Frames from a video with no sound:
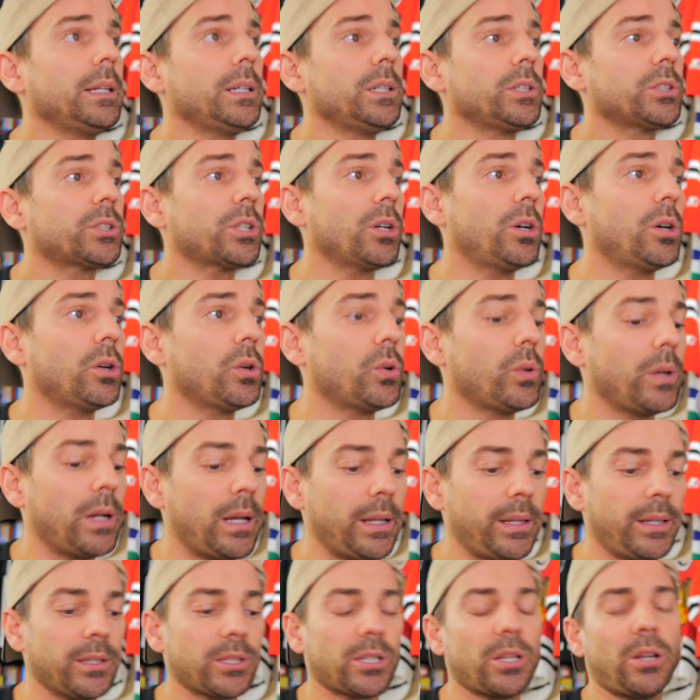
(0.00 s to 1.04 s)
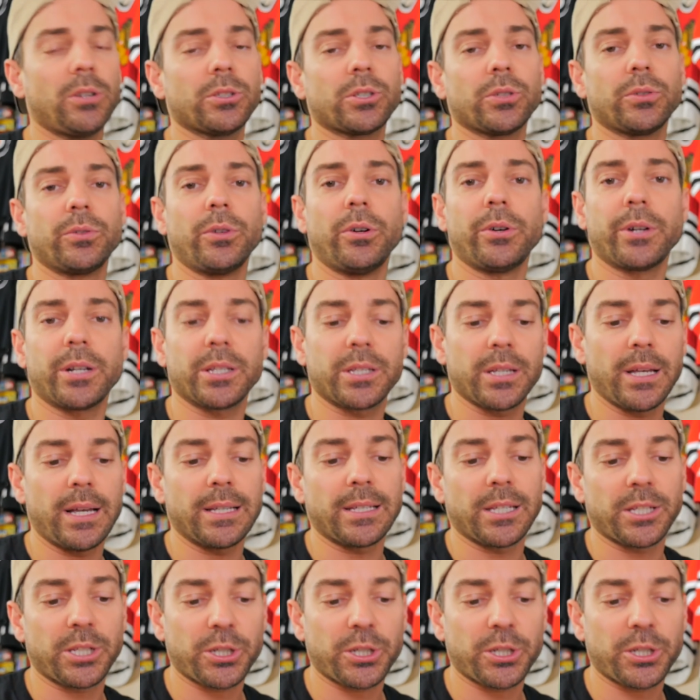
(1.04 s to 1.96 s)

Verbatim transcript: So uh, he is also known as, as a